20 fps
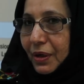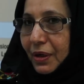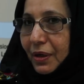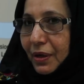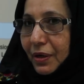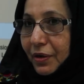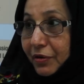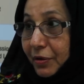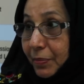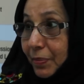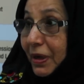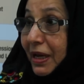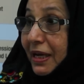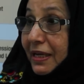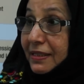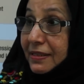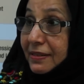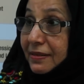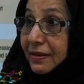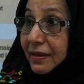uh,
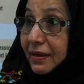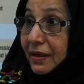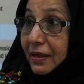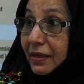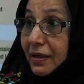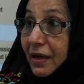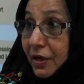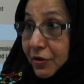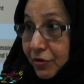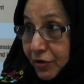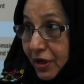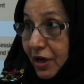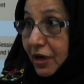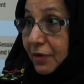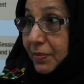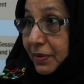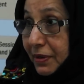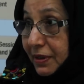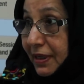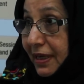replace the
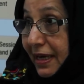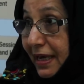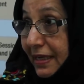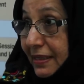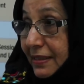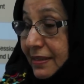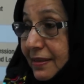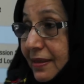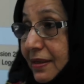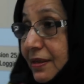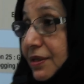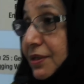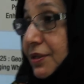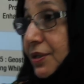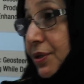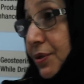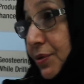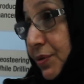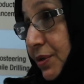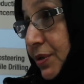hydrocarbon gas that is
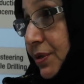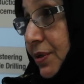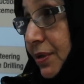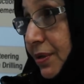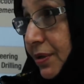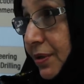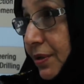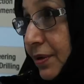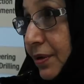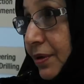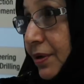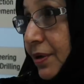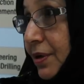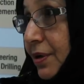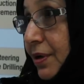used uh,